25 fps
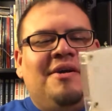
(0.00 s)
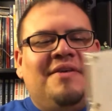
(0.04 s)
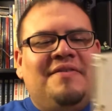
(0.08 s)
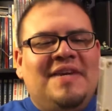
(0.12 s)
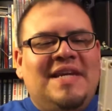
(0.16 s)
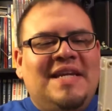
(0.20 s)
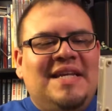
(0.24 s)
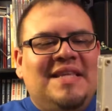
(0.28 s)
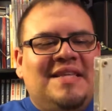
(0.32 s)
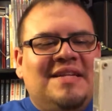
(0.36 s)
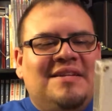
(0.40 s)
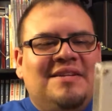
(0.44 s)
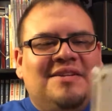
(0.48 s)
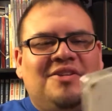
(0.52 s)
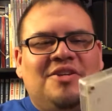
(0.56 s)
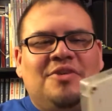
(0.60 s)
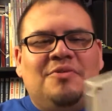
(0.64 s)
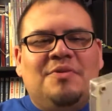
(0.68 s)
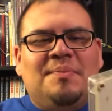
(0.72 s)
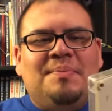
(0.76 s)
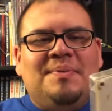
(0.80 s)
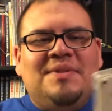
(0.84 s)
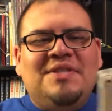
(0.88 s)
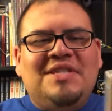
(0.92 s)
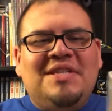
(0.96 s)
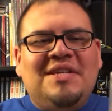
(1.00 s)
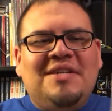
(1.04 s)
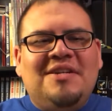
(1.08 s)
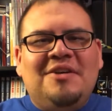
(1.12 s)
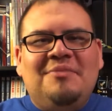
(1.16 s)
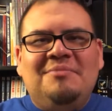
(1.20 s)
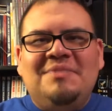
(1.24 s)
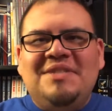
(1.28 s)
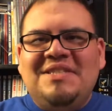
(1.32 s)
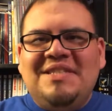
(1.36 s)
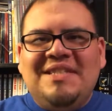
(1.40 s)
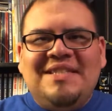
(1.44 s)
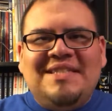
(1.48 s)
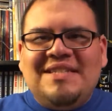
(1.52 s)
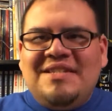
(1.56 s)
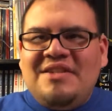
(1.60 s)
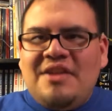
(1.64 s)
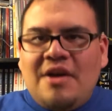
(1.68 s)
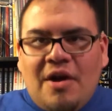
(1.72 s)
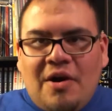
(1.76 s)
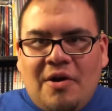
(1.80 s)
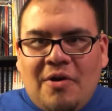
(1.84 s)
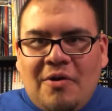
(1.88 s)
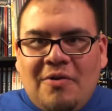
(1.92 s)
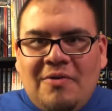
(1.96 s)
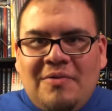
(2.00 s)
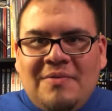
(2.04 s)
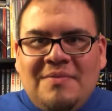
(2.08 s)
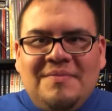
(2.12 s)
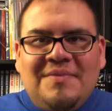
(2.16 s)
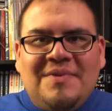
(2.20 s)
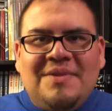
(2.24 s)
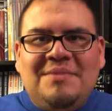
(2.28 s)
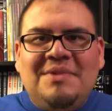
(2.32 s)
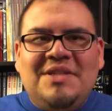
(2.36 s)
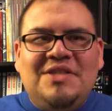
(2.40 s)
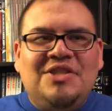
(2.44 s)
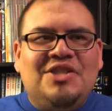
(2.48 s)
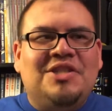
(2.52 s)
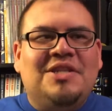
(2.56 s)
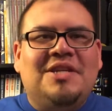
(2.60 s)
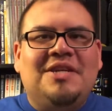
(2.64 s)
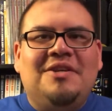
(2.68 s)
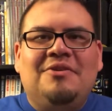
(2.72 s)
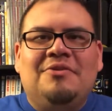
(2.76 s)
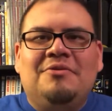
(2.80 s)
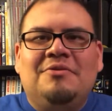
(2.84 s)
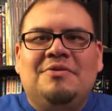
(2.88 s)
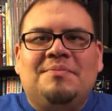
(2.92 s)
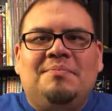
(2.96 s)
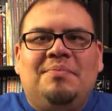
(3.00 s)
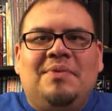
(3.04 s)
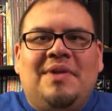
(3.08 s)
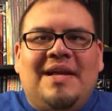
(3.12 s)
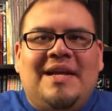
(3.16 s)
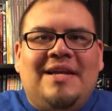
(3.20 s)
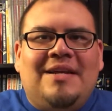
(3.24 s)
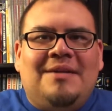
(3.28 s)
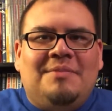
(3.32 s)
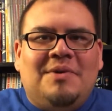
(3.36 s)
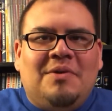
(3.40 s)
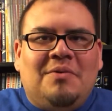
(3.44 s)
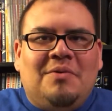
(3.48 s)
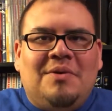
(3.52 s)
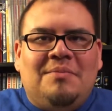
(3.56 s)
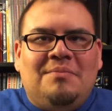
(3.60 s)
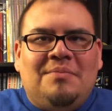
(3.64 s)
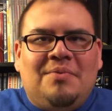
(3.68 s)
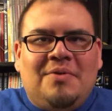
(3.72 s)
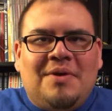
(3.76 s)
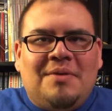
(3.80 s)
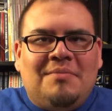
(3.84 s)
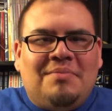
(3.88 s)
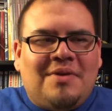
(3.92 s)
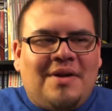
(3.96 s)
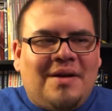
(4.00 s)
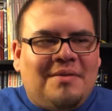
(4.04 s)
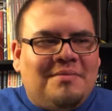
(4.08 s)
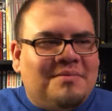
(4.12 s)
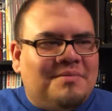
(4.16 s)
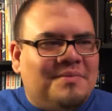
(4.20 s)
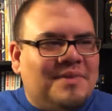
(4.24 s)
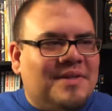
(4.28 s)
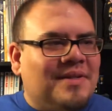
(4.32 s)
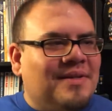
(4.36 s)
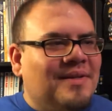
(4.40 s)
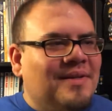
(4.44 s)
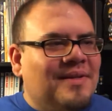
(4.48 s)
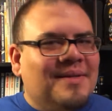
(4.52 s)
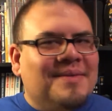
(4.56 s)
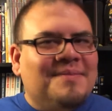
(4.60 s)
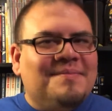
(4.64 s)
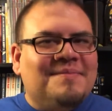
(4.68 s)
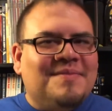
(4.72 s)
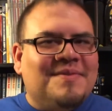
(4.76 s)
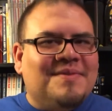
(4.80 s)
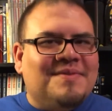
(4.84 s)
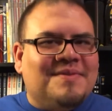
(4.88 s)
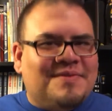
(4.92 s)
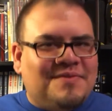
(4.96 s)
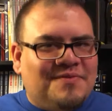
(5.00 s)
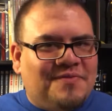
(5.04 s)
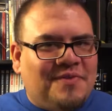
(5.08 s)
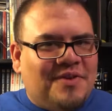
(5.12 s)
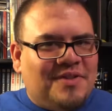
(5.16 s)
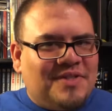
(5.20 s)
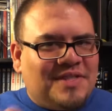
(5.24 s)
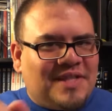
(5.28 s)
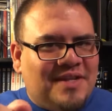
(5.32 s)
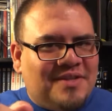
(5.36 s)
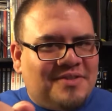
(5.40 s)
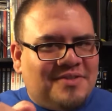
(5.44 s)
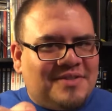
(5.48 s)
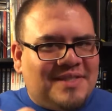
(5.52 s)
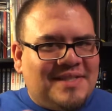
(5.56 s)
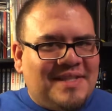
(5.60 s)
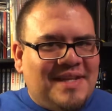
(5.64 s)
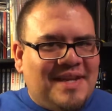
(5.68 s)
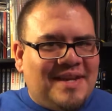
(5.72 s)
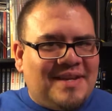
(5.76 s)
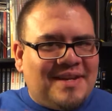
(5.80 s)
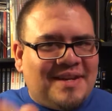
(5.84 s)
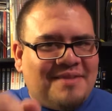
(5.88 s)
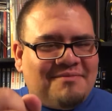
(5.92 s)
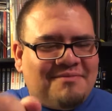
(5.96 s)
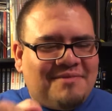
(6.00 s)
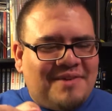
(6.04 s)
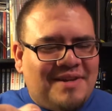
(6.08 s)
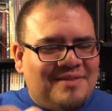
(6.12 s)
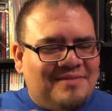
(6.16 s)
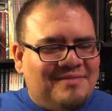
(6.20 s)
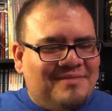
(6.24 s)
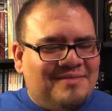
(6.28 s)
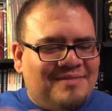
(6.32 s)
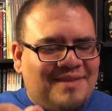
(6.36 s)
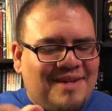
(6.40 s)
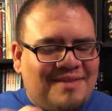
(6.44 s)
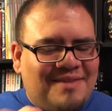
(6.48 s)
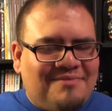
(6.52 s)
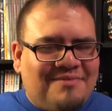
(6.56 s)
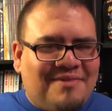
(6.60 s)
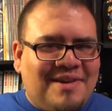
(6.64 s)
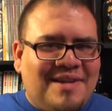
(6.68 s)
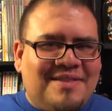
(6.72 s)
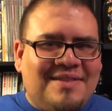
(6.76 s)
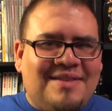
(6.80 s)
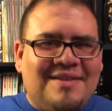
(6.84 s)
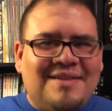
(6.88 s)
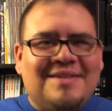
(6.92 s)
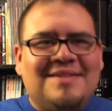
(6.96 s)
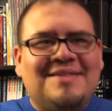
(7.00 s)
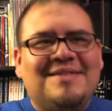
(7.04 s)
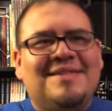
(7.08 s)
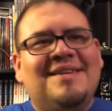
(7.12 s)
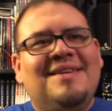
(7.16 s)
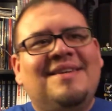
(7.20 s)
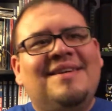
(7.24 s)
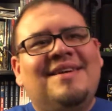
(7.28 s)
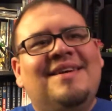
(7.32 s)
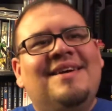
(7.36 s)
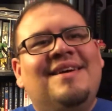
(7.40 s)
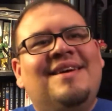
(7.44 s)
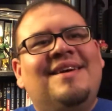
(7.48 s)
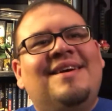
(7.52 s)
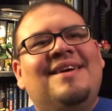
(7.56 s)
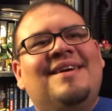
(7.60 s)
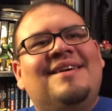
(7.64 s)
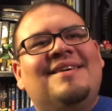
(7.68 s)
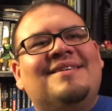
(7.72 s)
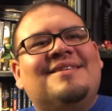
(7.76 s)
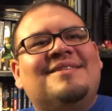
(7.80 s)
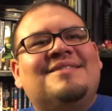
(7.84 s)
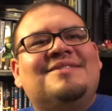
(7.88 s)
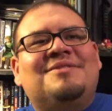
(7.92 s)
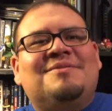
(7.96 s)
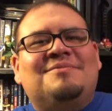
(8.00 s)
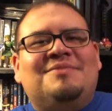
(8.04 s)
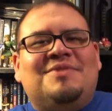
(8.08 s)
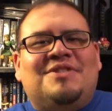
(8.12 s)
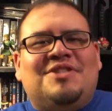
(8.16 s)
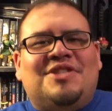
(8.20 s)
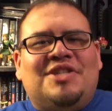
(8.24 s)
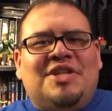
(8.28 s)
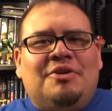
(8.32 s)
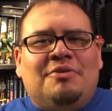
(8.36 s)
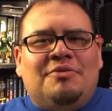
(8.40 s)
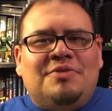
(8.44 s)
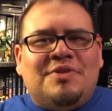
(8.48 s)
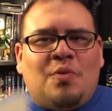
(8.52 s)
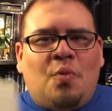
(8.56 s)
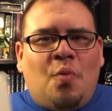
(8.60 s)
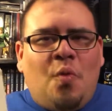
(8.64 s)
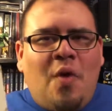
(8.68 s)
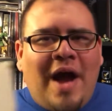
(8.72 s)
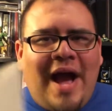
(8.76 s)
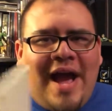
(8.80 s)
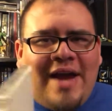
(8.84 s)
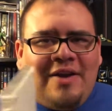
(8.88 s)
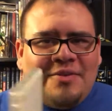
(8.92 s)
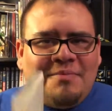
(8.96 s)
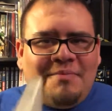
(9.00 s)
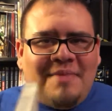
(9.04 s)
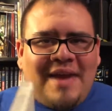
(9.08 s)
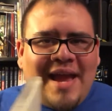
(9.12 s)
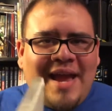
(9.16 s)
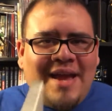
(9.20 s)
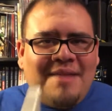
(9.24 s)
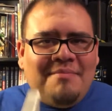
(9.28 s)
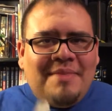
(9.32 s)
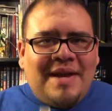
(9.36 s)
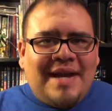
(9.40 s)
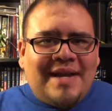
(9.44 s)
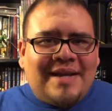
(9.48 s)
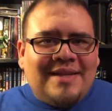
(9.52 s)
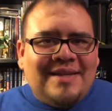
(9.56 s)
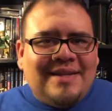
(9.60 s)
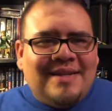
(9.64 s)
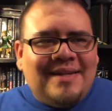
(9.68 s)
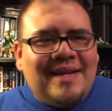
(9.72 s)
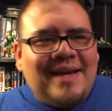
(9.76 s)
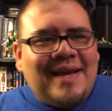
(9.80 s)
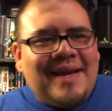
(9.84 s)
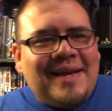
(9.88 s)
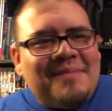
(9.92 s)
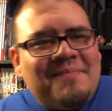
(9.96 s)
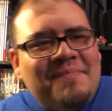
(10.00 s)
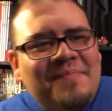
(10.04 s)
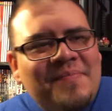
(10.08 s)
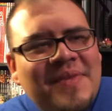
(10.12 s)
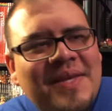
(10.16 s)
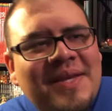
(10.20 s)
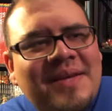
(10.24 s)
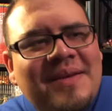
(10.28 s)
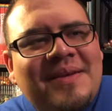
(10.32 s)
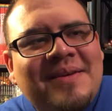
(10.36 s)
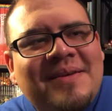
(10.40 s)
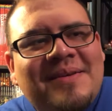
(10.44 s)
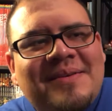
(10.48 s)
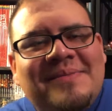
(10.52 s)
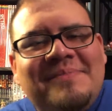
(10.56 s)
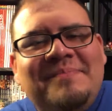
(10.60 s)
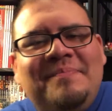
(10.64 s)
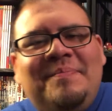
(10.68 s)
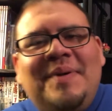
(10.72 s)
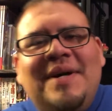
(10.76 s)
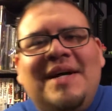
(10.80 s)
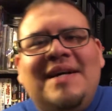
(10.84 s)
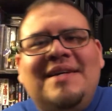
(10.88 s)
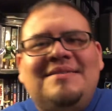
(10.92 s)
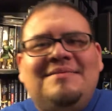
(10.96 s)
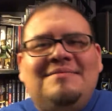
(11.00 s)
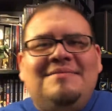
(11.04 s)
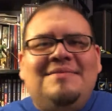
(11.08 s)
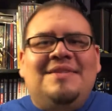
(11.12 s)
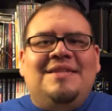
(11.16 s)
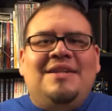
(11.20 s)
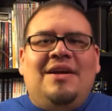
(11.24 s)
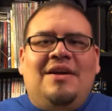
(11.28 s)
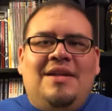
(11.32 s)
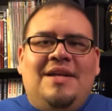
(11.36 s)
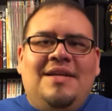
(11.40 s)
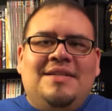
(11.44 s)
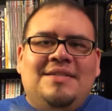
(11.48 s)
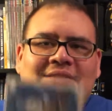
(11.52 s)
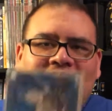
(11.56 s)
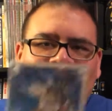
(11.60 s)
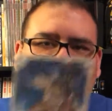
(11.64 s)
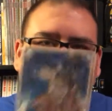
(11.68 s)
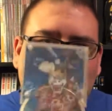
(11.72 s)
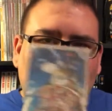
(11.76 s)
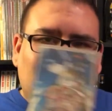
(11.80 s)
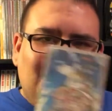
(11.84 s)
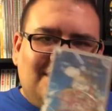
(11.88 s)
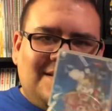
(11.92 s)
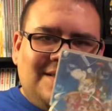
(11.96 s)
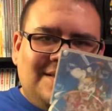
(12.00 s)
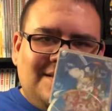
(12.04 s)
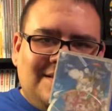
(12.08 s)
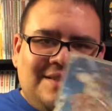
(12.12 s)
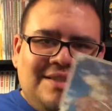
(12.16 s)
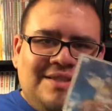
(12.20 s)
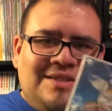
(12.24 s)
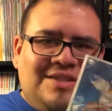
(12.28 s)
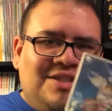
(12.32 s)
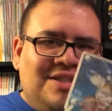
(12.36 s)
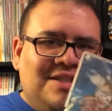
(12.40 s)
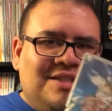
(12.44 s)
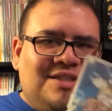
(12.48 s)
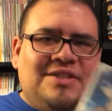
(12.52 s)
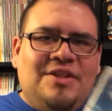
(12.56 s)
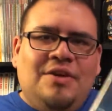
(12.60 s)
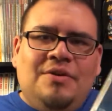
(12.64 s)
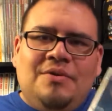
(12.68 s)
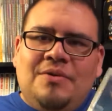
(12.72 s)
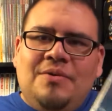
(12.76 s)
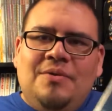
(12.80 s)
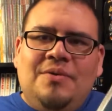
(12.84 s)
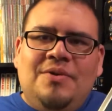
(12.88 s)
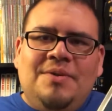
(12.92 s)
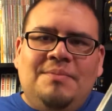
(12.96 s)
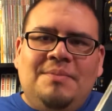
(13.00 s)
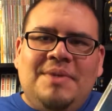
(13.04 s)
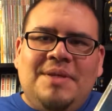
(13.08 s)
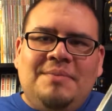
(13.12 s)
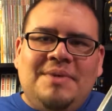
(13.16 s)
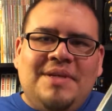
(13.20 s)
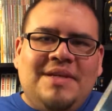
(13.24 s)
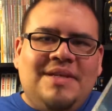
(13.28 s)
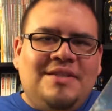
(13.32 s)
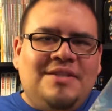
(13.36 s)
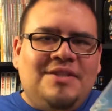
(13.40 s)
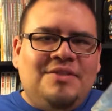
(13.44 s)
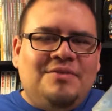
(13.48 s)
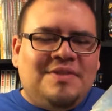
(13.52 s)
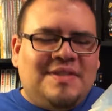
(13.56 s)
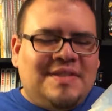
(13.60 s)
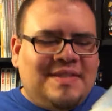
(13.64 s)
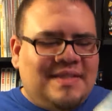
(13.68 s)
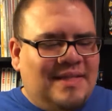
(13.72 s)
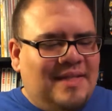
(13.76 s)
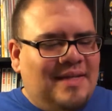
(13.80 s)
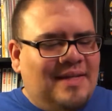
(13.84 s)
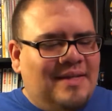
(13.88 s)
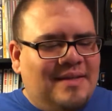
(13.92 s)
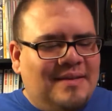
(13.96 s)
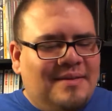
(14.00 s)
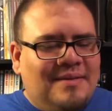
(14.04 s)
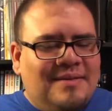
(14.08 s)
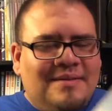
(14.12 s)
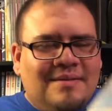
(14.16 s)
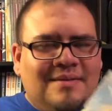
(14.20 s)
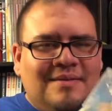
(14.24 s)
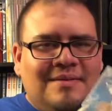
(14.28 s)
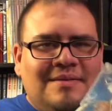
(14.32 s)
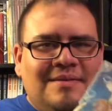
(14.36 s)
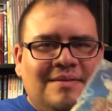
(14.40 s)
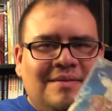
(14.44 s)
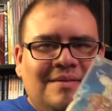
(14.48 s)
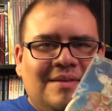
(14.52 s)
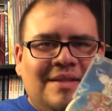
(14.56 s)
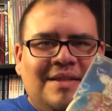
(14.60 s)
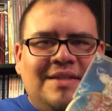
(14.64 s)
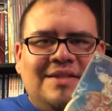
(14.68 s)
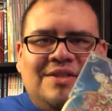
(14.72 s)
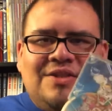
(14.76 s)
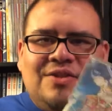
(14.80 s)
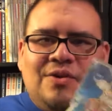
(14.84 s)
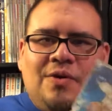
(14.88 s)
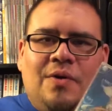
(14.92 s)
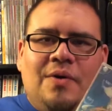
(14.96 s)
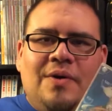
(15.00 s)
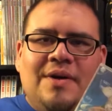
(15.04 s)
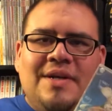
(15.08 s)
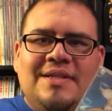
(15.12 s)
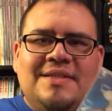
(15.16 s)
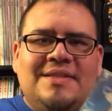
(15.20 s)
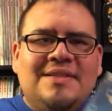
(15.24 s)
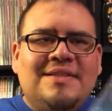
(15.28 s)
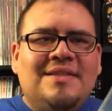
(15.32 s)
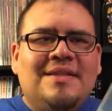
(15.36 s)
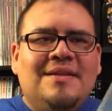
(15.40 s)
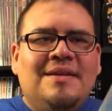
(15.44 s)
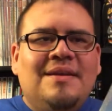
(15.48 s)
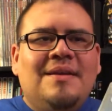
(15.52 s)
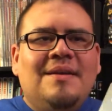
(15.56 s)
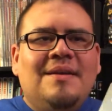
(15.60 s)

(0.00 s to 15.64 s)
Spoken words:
have anything to do with Pachinko machines? No. I mean, Shigeru was playing them at one point, probably. As far as I understand, I've read things. Shigeru was a wild man back in the day. But in all honesty, you know, it's just so cool to me because you see these toys